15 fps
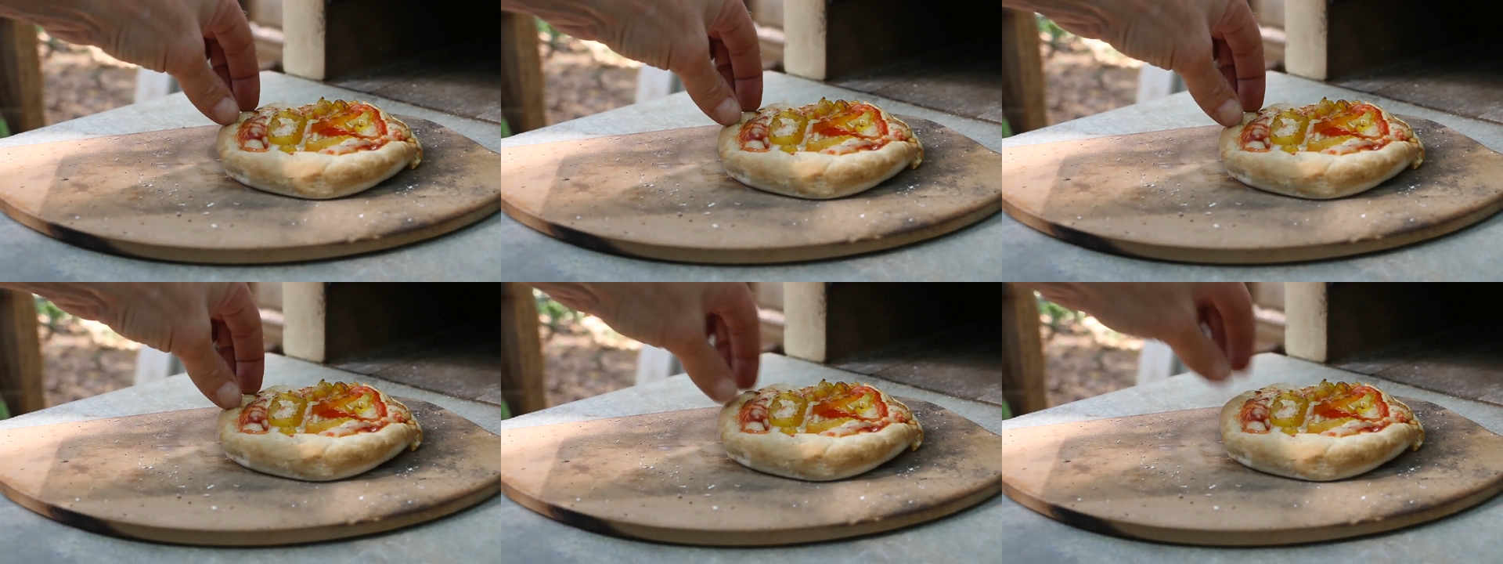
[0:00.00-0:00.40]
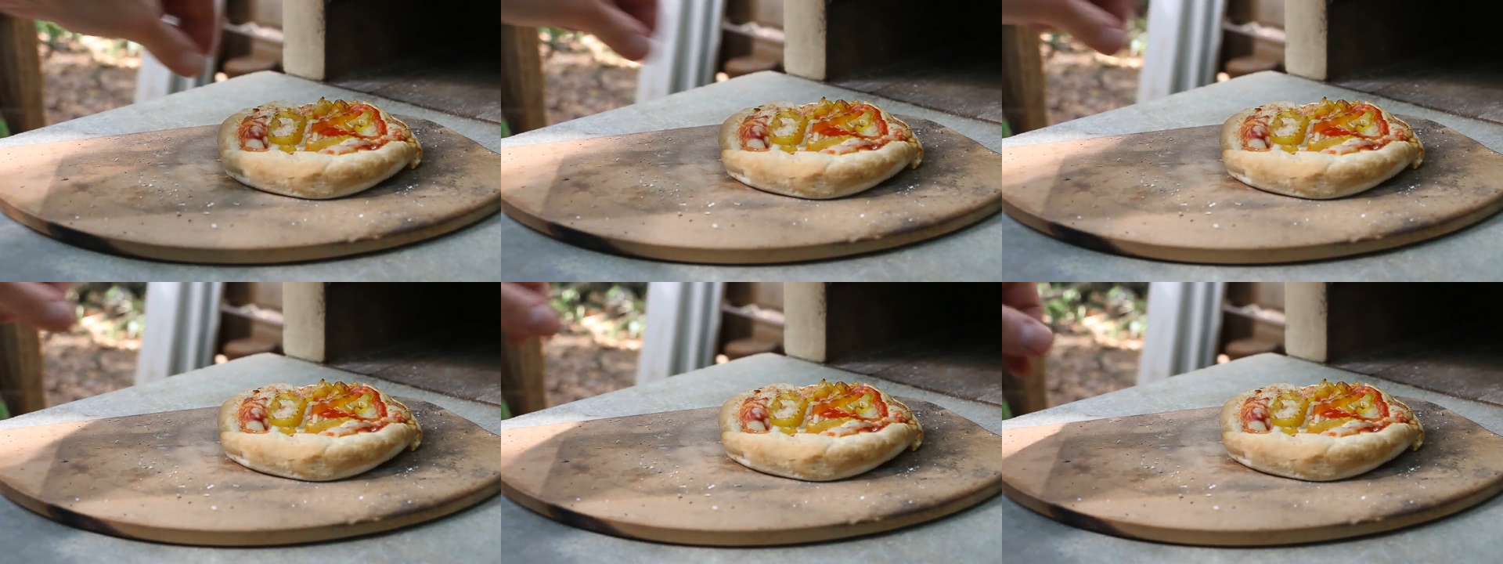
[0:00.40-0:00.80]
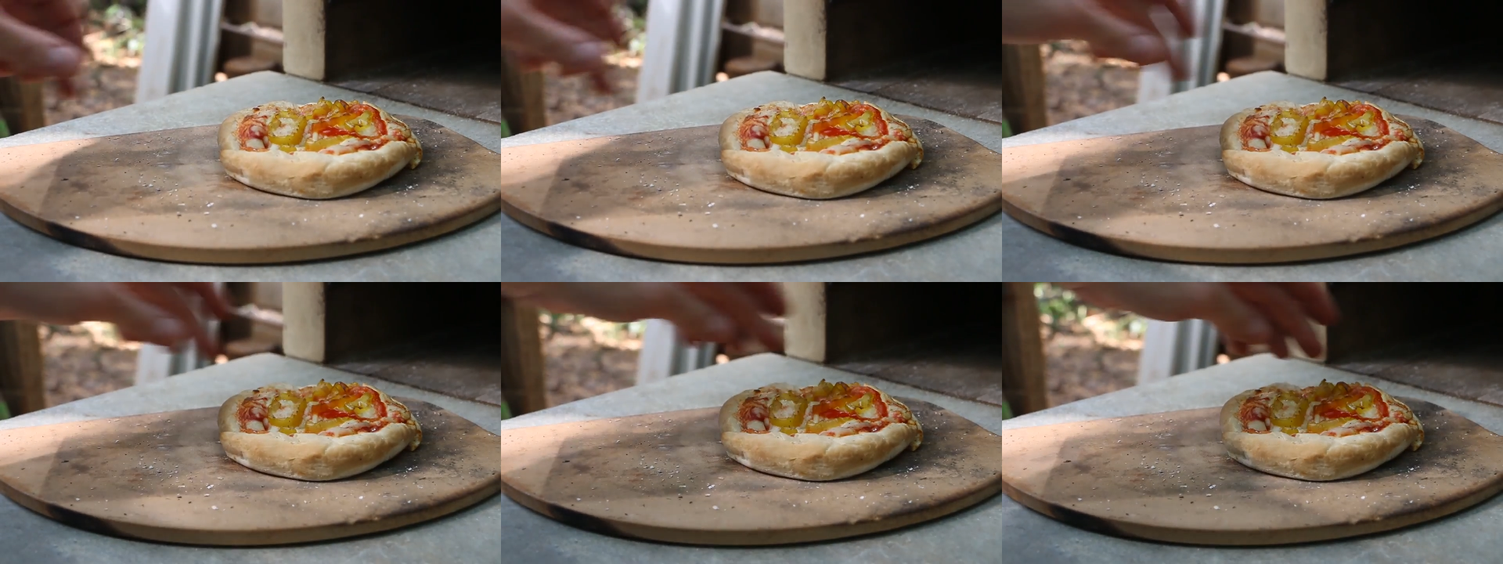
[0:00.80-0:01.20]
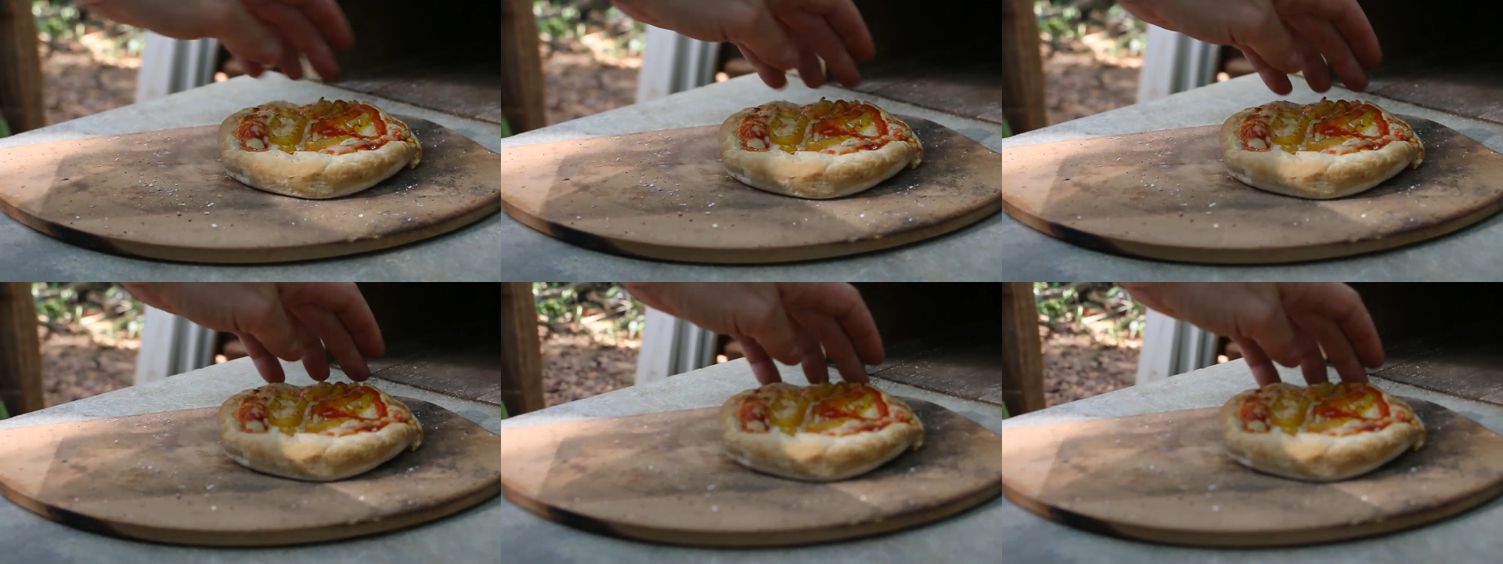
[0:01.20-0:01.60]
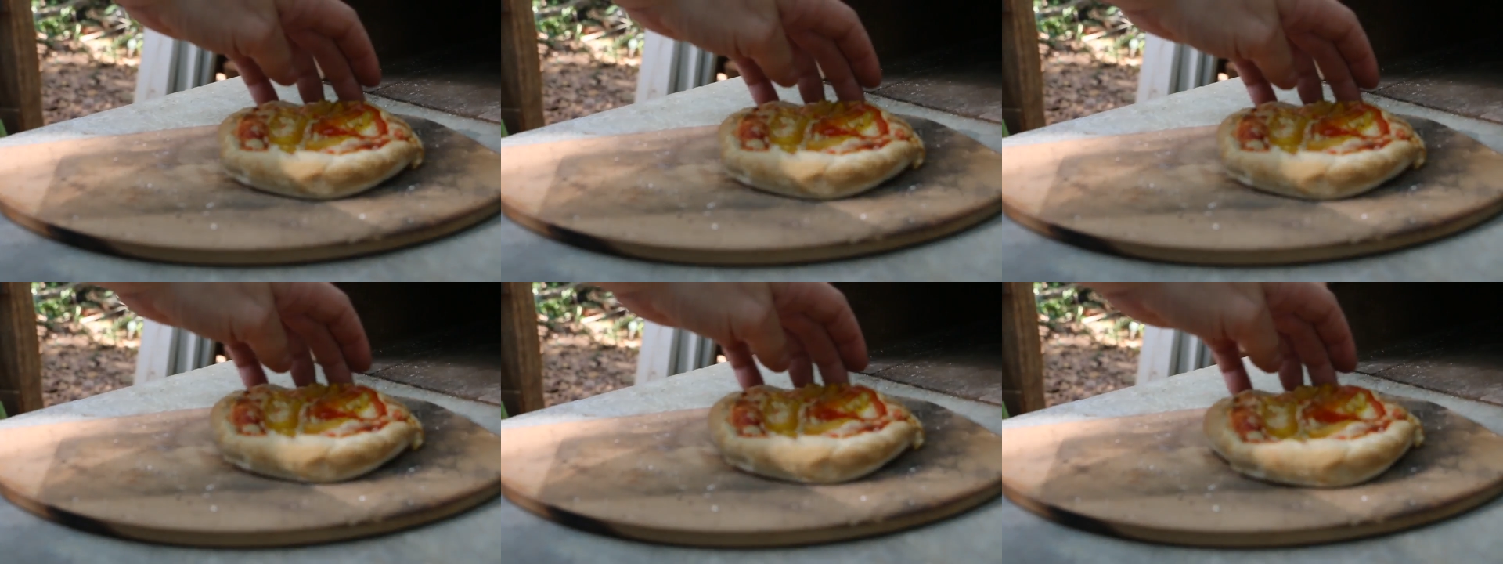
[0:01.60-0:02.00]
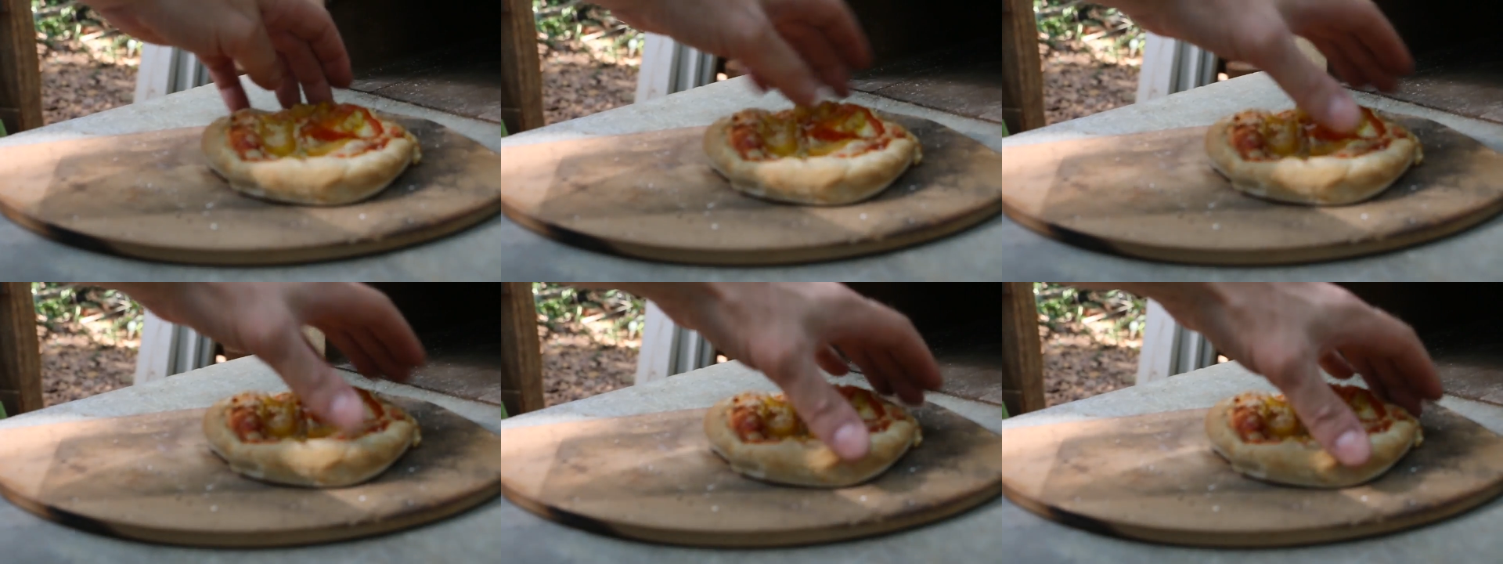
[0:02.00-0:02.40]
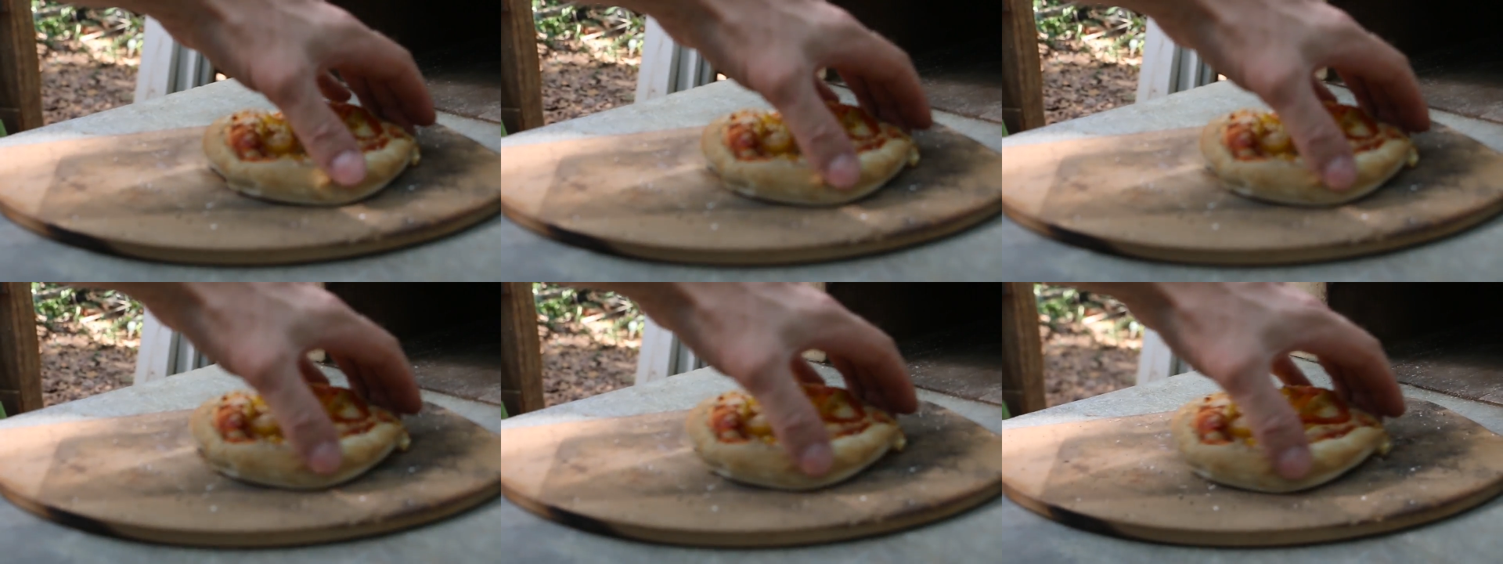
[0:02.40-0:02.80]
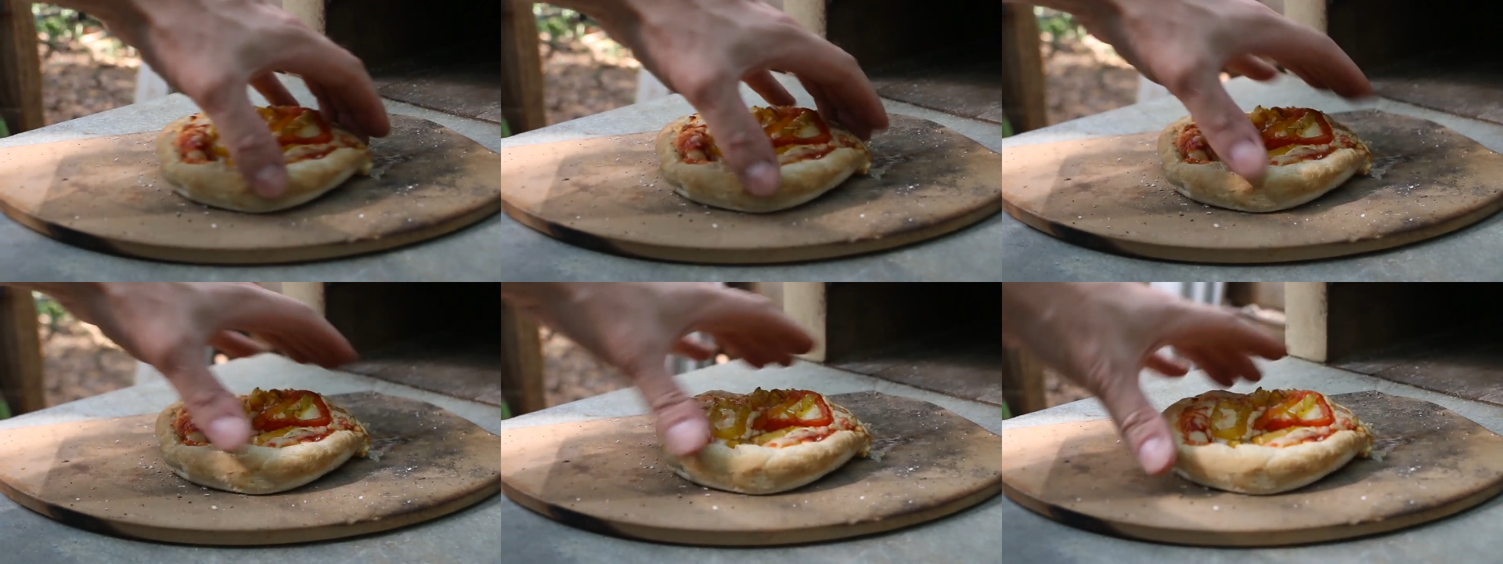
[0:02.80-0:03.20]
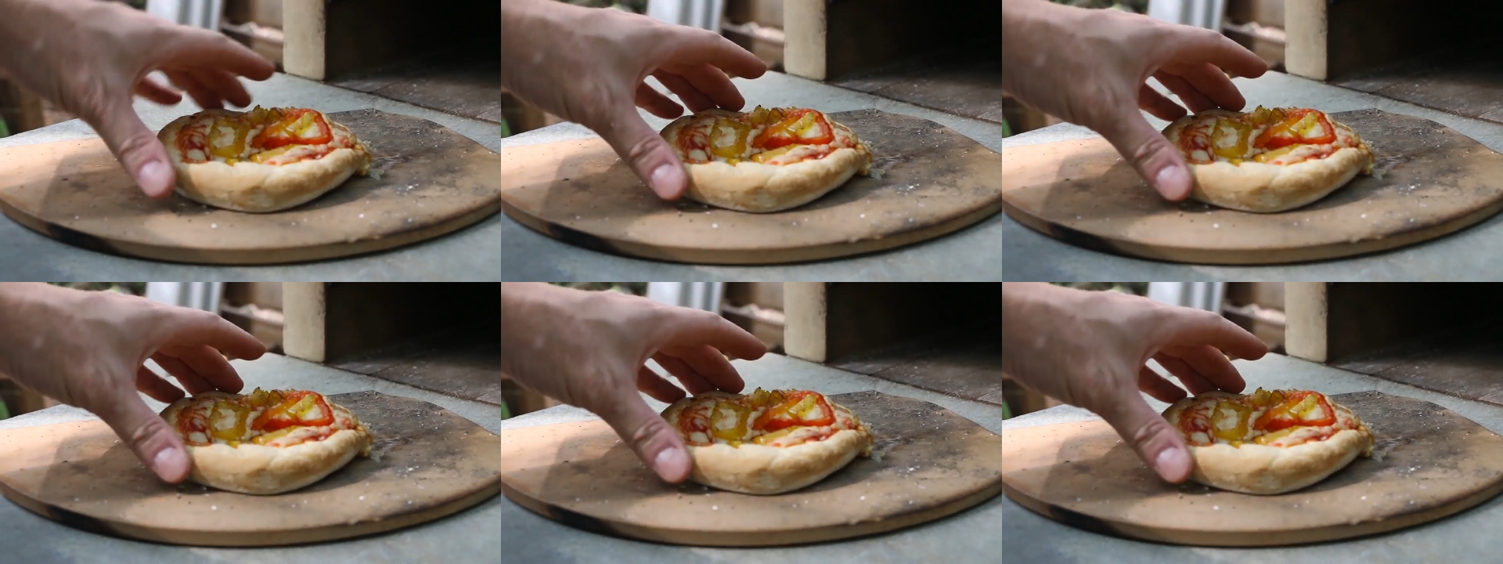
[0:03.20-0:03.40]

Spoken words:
(no speaker visible)